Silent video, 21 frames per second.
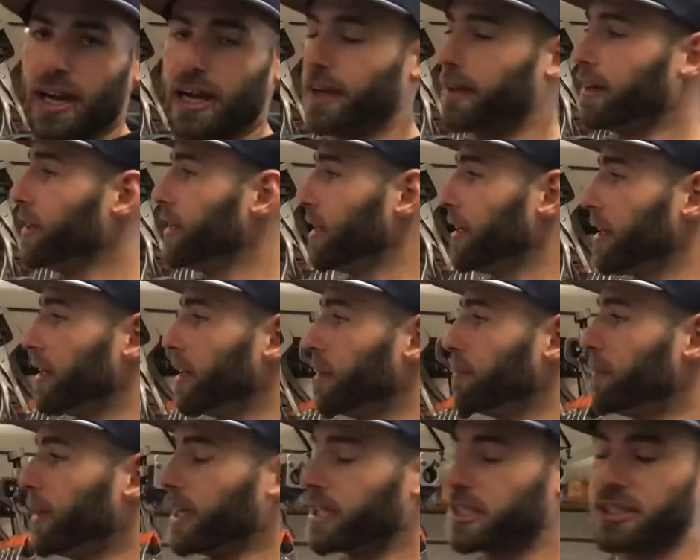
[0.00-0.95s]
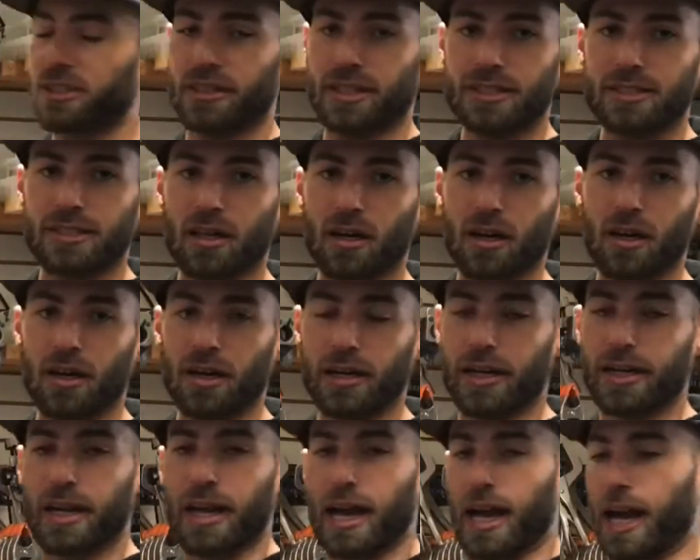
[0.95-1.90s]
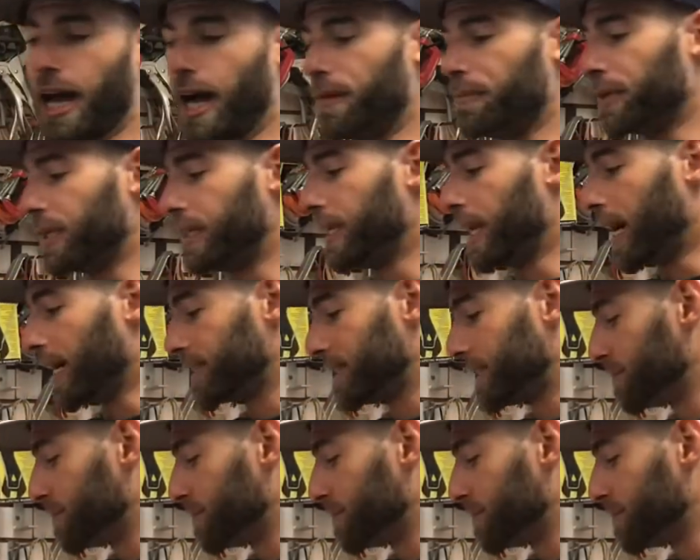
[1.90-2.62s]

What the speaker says: iron here. Make sure it's on and hot but not